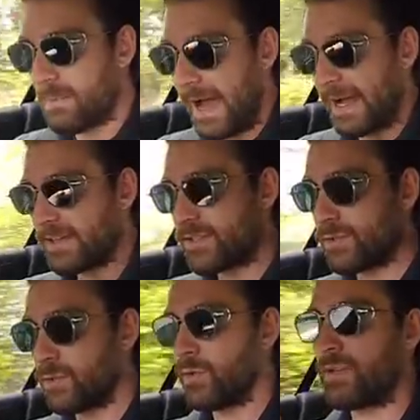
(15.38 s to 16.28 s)
back
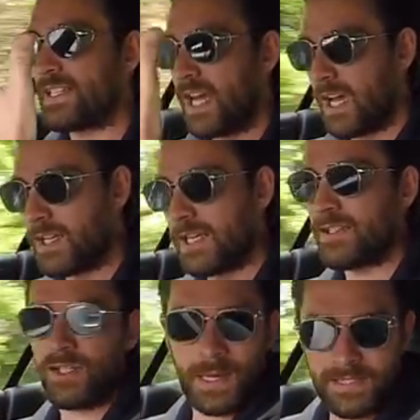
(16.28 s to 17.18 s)
to return it
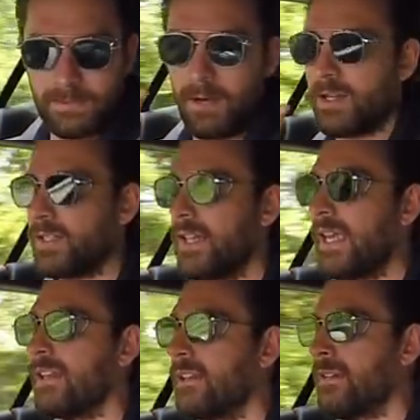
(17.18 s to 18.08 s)
to Aston Martin
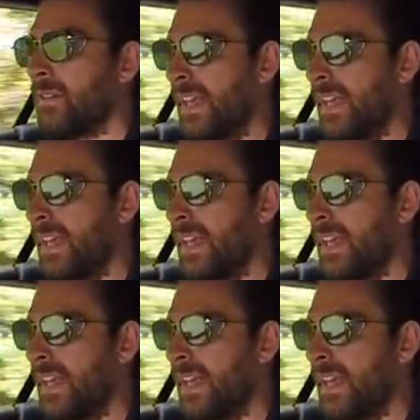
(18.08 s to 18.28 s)
in